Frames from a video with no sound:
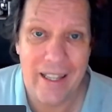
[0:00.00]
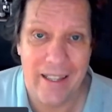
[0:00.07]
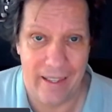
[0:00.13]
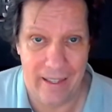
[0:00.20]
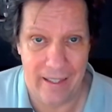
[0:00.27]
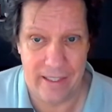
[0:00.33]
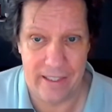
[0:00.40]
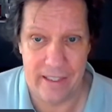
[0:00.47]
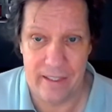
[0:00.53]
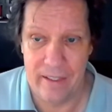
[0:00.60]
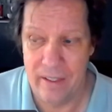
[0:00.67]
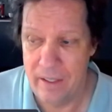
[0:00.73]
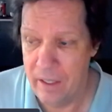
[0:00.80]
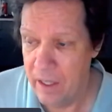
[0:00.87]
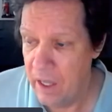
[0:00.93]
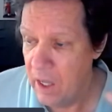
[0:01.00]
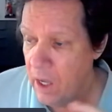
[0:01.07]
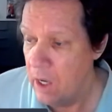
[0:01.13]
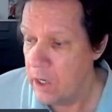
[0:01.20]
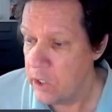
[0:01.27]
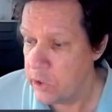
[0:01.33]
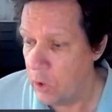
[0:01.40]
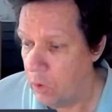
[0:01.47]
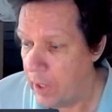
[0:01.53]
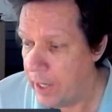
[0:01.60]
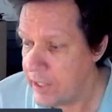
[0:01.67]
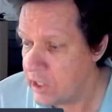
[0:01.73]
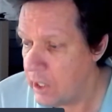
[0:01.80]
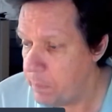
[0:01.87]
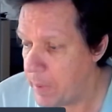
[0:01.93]
this. So let's
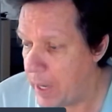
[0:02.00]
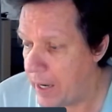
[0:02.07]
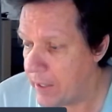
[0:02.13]
get back